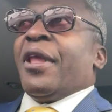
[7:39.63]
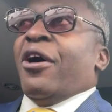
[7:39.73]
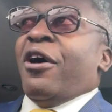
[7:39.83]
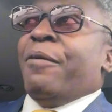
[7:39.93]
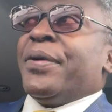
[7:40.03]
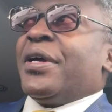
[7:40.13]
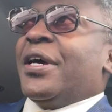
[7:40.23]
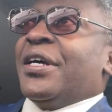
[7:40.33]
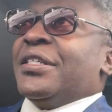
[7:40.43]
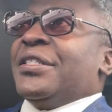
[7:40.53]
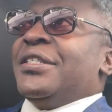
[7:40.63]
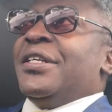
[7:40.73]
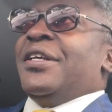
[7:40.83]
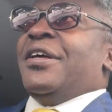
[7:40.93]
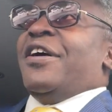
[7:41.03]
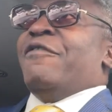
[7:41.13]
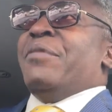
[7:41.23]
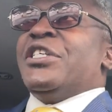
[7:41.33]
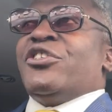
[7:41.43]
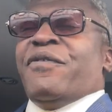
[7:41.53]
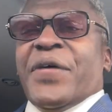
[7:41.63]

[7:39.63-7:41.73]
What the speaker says: All because of Mr.